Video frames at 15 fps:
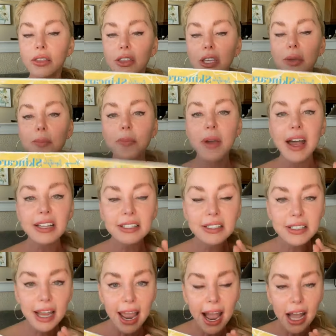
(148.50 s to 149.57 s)
the
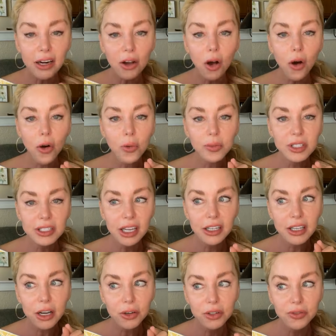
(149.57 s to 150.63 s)
best at home
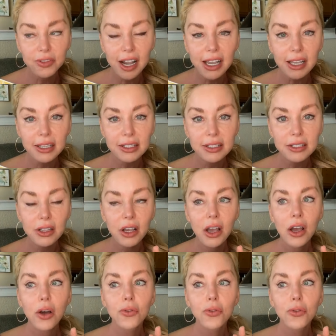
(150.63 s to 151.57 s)
skincare device